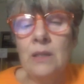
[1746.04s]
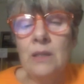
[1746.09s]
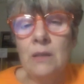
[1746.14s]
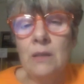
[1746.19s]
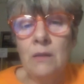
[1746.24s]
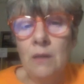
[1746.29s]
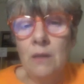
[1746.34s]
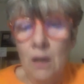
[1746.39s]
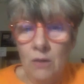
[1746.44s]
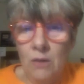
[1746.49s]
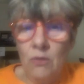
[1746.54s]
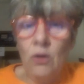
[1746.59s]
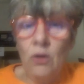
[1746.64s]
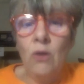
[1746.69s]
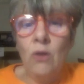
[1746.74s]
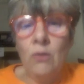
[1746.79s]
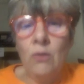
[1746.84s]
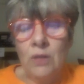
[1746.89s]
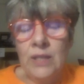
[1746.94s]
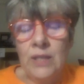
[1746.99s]

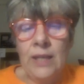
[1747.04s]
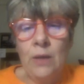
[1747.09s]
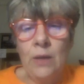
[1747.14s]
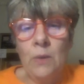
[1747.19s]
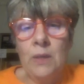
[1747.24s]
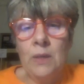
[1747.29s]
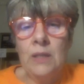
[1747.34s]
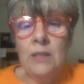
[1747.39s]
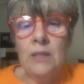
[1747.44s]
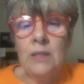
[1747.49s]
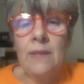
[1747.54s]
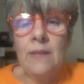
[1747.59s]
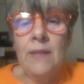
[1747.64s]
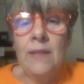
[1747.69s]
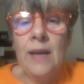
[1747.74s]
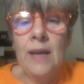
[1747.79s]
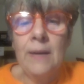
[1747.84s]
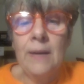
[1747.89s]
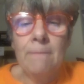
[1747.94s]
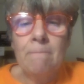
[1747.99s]
long sequence, and
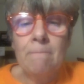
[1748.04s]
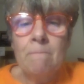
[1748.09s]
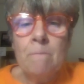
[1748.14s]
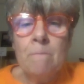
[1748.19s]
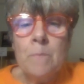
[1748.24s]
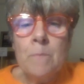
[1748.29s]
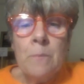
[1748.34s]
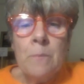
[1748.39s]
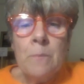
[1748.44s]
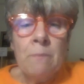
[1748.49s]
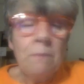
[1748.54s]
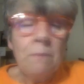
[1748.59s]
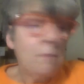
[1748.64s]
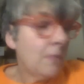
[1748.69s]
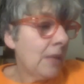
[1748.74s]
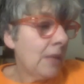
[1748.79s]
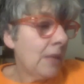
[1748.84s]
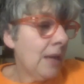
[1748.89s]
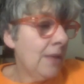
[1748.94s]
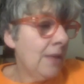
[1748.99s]
then
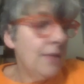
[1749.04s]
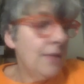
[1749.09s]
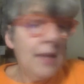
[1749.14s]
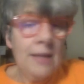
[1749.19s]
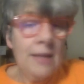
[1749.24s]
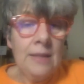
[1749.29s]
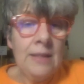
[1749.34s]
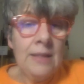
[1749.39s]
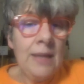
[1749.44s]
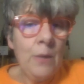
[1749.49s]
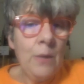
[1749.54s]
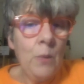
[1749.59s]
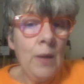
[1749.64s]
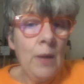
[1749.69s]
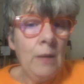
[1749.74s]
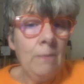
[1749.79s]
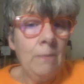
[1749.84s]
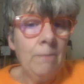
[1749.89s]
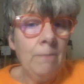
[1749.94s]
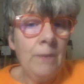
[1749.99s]
say,
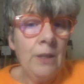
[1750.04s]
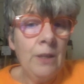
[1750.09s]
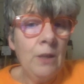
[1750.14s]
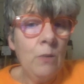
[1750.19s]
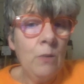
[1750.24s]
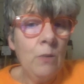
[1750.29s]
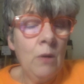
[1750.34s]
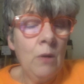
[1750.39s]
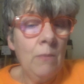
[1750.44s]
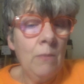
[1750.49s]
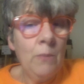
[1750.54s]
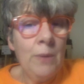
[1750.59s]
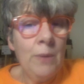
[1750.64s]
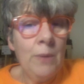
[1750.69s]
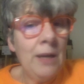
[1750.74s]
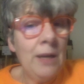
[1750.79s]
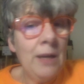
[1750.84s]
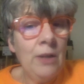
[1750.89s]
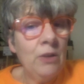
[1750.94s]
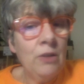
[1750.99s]
well, you know what, we
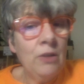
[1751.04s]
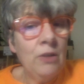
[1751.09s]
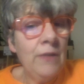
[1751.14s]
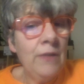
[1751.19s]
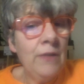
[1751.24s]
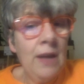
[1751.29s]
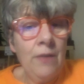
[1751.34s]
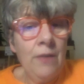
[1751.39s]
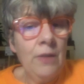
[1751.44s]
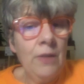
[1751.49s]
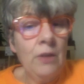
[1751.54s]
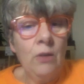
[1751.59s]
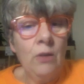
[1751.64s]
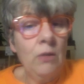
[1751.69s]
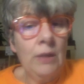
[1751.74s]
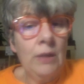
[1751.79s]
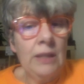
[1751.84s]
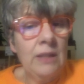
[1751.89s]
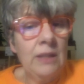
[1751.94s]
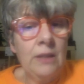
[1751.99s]
might not have found the
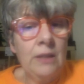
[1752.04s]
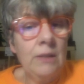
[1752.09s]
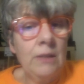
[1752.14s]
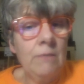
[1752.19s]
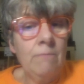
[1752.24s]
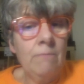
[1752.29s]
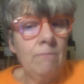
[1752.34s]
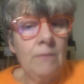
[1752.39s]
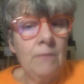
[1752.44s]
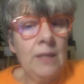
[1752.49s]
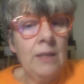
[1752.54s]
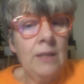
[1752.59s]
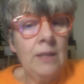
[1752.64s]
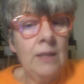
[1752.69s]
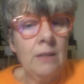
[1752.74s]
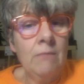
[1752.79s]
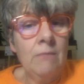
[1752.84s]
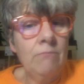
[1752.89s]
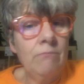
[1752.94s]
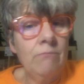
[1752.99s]
longest.
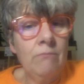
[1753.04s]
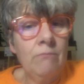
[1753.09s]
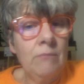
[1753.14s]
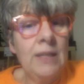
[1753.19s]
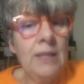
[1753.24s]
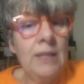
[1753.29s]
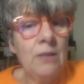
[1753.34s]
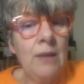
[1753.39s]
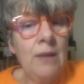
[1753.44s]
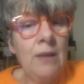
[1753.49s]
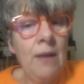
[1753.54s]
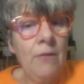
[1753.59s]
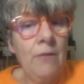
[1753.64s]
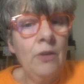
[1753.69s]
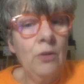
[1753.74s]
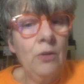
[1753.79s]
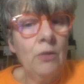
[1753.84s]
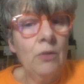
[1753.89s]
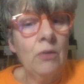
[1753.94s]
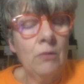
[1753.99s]
Let's have a
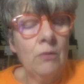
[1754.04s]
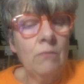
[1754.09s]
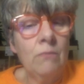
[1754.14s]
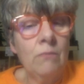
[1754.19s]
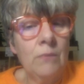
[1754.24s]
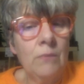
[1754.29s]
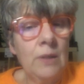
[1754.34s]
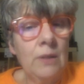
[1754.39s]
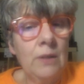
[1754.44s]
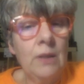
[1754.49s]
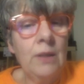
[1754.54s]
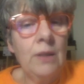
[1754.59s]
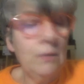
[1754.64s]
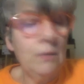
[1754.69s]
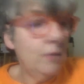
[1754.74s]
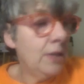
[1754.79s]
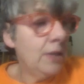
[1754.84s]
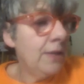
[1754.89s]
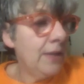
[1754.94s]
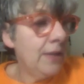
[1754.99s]
look. And
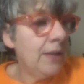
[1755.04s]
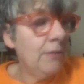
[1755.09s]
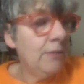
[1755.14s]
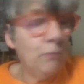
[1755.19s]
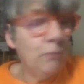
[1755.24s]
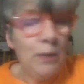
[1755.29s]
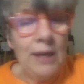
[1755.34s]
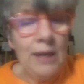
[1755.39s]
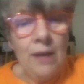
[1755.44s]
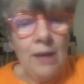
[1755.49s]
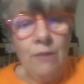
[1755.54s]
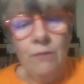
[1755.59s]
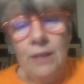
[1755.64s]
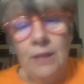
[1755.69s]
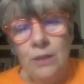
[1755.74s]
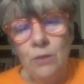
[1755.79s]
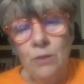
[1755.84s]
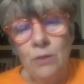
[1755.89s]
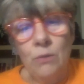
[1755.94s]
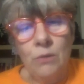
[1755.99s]
then bring out the
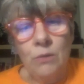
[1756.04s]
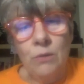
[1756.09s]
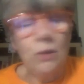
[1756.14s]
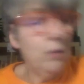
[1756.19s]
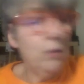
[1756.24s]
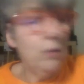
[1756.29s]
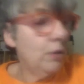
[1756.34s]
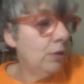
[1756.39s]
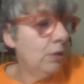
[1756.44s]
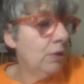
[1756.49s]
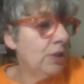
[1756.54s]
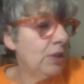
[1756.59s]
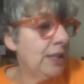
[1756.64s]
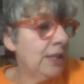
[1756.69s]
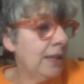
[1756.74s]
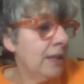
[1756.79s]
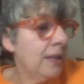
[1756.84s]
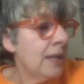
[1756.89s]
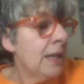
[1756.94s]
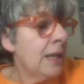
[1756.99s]
resource and look at
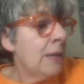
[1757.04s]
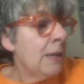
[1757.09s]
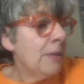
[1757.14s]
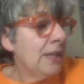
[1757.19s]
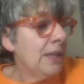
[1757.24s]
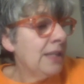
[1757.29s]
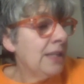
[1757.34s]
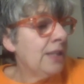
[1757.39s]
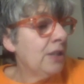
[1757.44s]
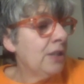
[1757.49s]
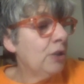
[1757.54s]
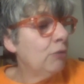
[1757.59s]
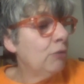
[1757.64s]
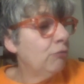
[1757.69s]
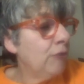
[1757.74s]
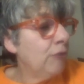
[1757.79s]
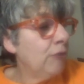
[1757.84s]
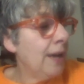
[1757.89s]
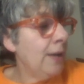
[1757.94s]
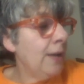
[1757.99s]
it. This is a
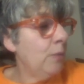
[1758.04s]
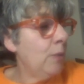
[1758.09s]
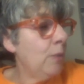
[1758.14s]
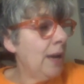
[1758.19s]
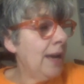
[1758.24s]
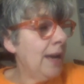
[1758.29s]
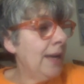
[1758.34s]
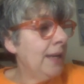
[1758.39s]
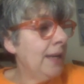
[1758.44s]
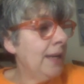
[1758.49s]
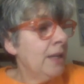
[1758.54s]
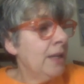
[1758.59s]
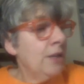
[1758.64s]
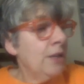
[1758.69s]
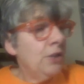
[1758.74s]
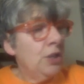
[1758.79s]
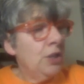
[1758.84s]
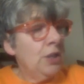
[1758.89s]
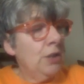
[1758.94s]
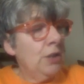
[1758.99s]
great way
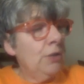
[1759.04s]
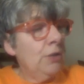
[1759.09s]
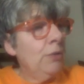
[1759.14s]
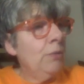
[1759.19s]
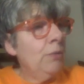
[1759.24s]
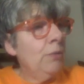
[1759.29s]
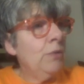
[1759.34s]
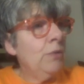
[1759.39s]
to